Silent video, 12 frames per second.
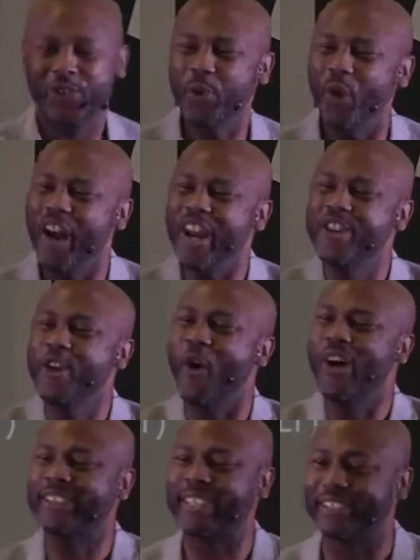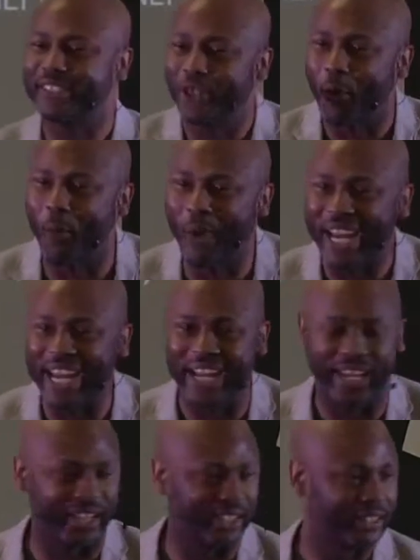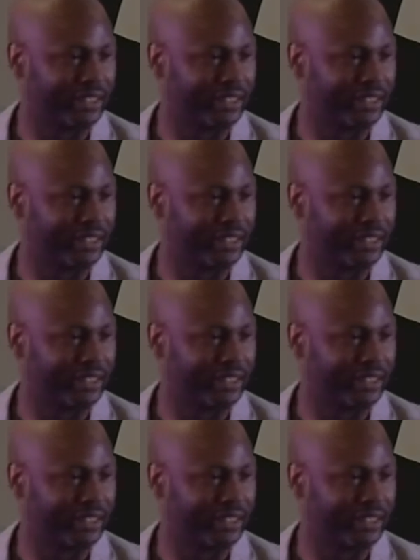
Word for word: You are anointed to win.